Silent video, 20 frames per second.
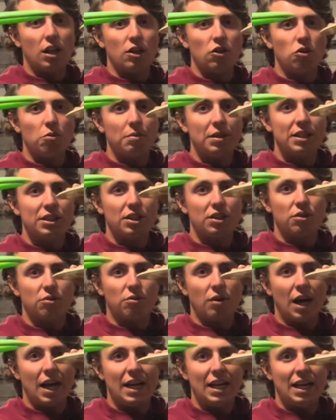a little bit to the
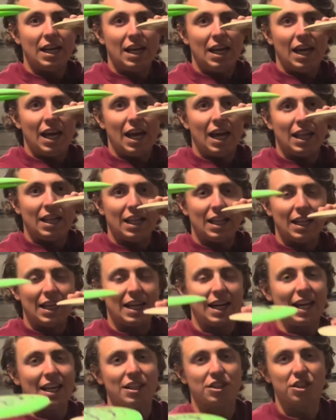right, and then they
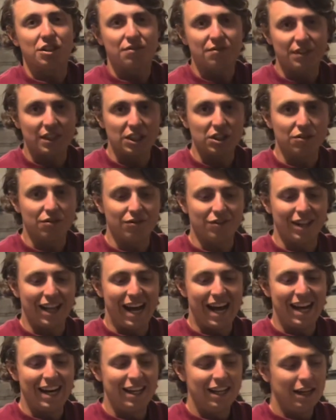kind of just finish
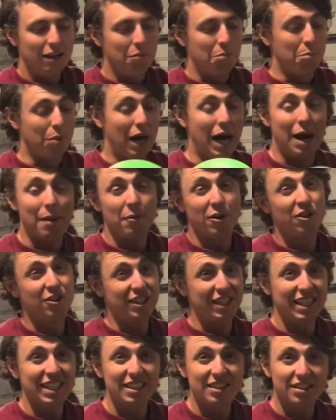flat. Bomber
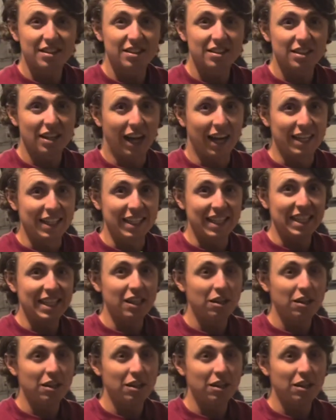discs, I need